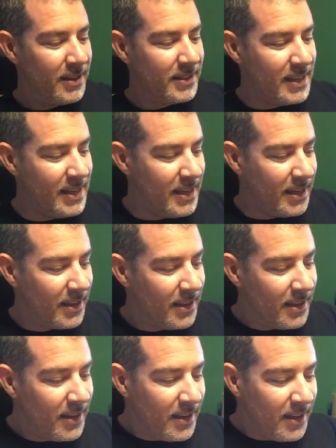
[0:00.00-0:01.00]
T.
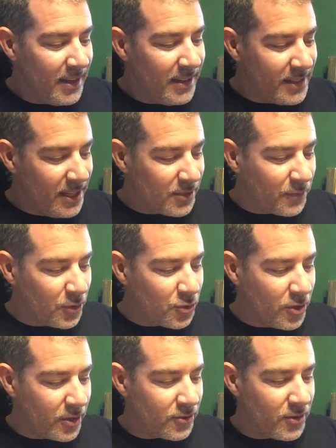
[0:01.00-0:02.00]
T is for
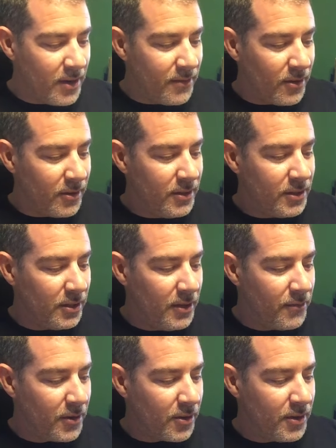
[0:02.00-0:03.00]
truck driver,
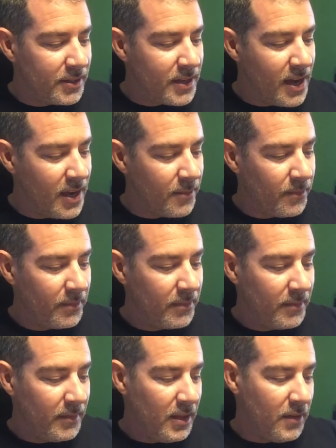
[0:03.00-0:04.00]
delivering on time.
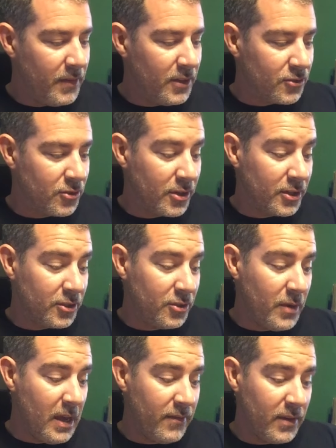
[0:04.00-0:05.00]
If his truck is
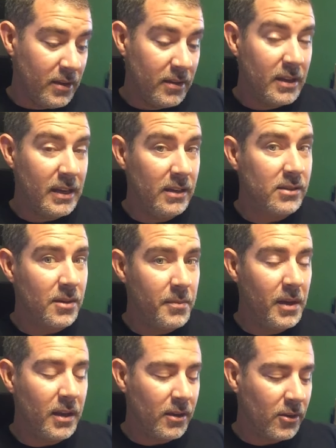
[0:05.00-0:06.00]
too heavy, he's
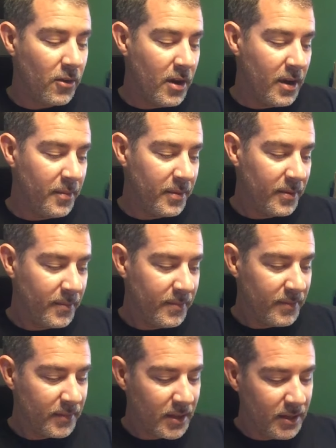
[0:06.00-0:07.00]
committing a crime.
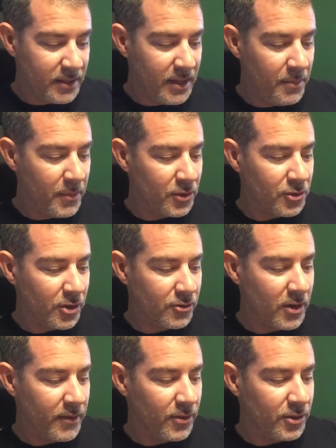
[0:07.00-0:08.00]
Tim the truck
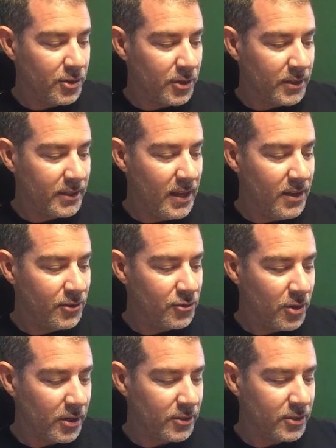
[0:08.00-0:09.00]
driver took 10
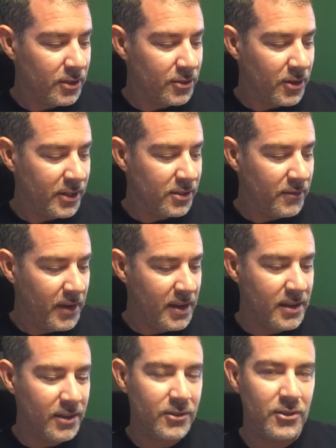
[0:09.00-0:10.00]
trucks to
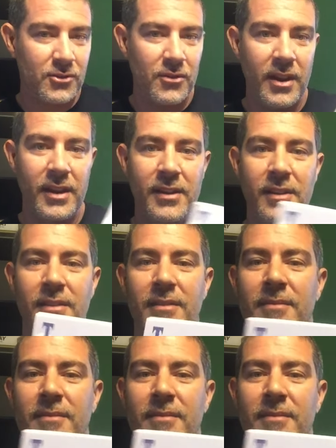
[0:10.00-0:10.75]
Transylvania to trade.